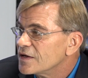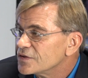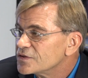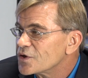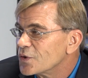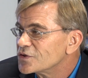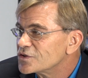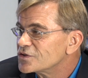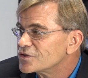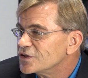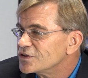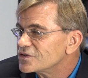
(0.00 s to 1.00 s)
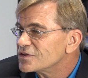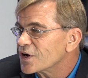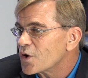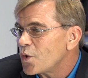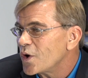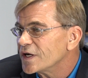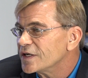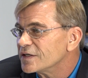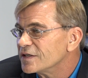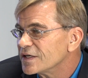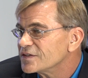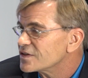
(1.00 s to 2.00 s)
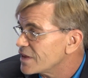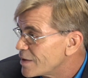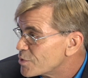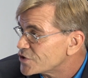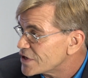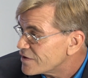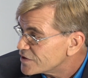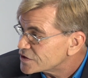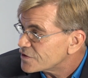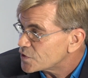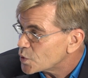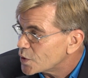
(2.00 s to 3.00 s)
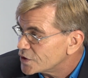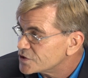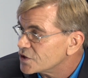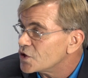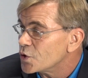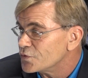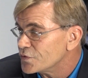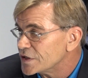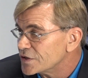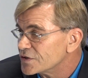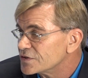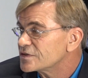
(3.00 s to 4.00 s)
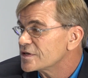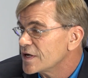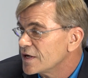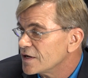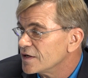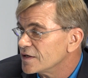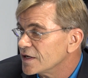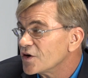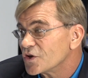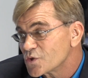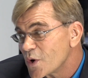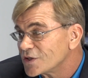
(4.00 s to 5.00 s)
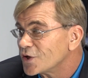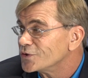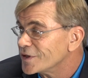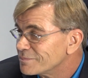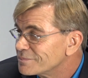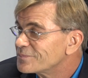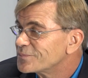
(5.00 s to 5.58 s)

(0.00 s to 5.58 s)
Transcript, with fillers: So it's quite a nice labor savings, if you will, to load feeders and also unload them.